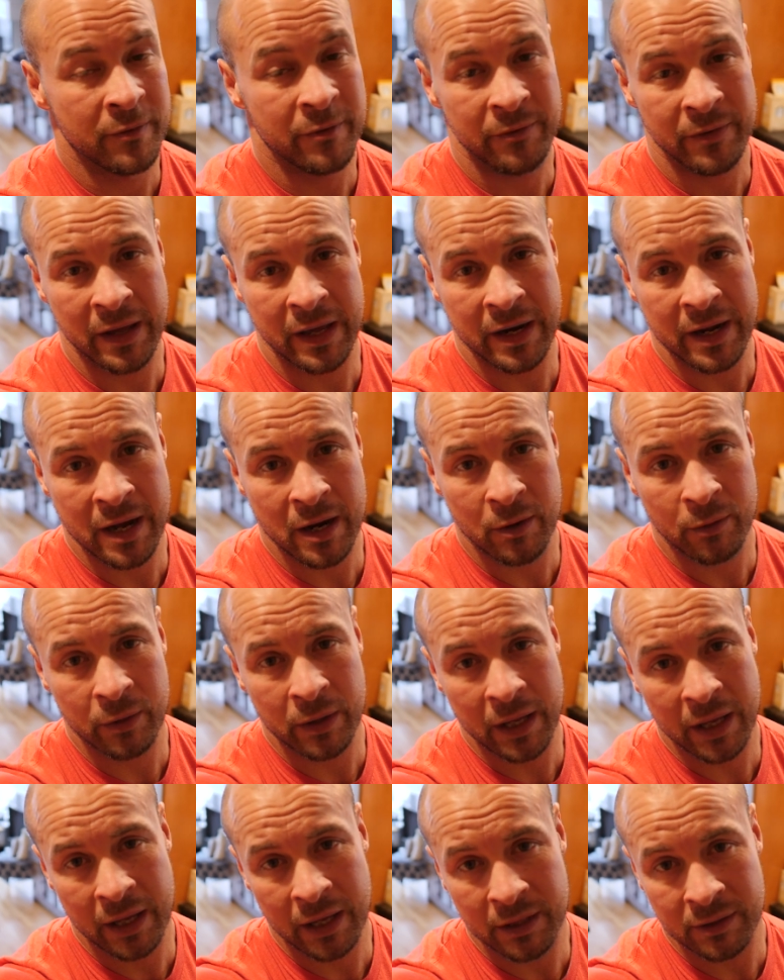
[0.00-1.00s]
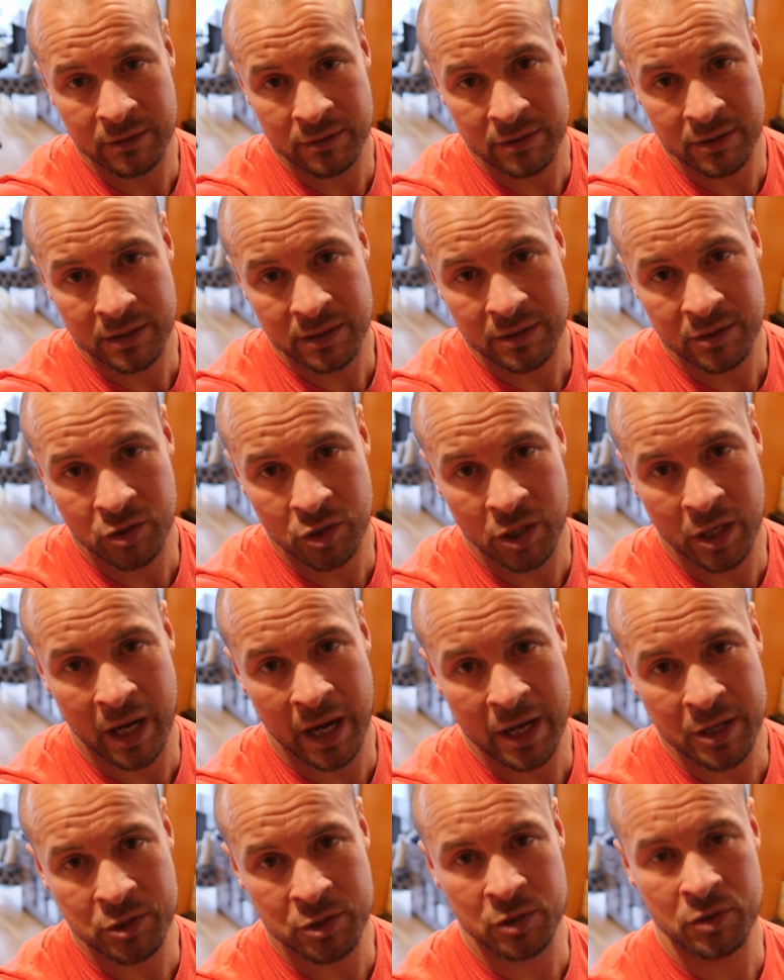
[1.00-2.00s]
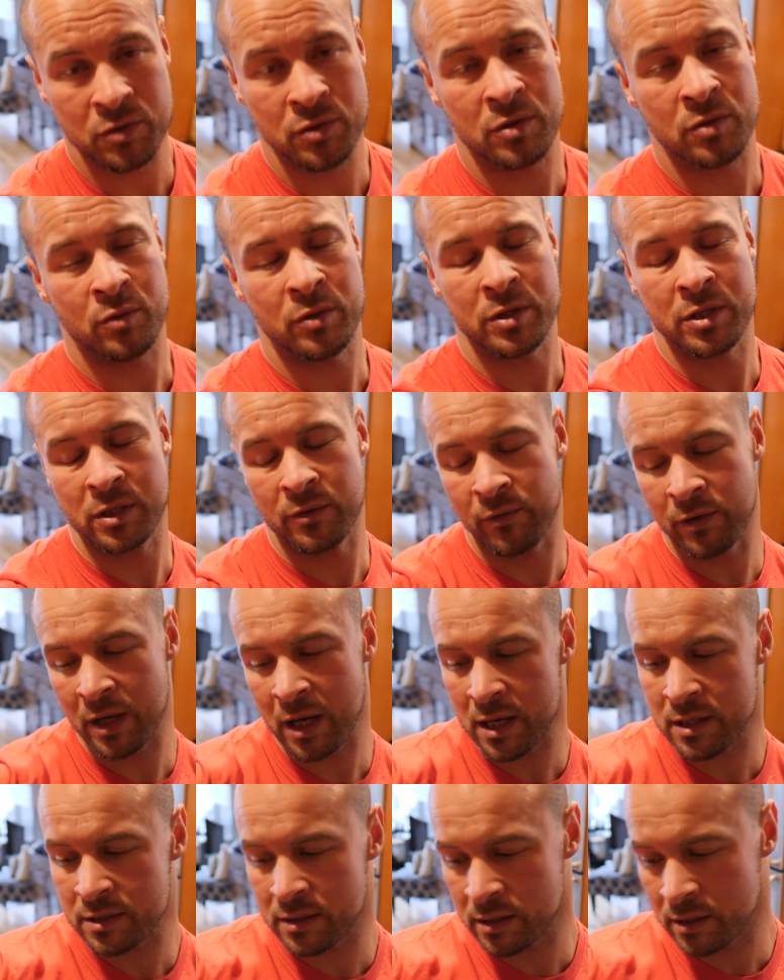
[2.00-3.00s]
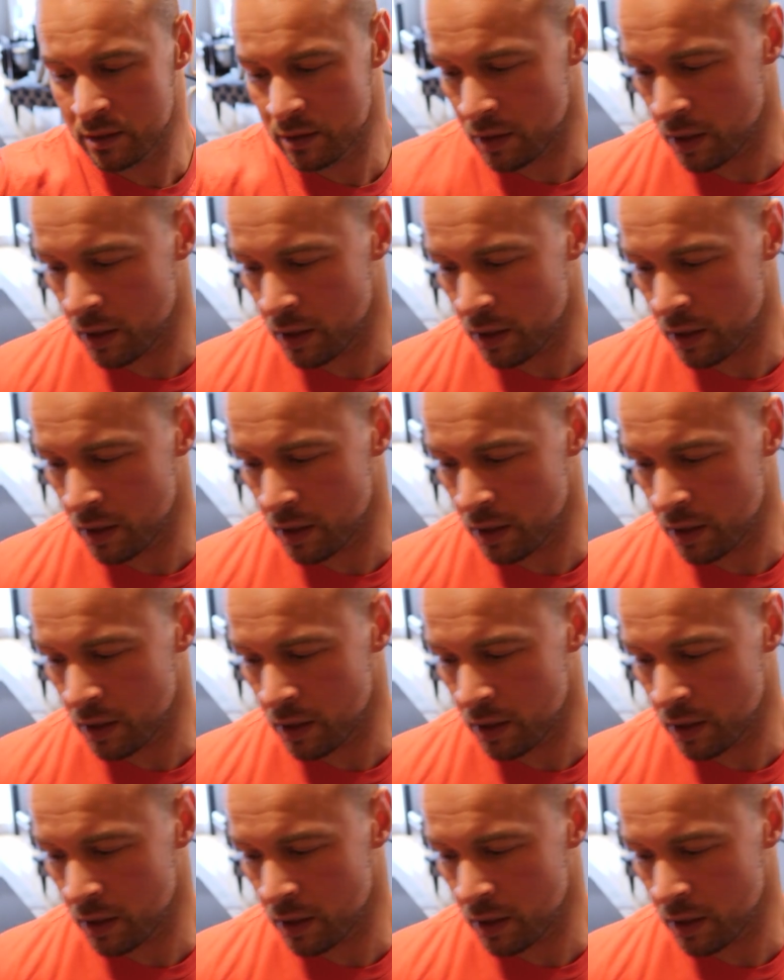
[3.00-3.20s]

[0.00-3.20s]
Fade Out and GI Juice, which, if you guys didn't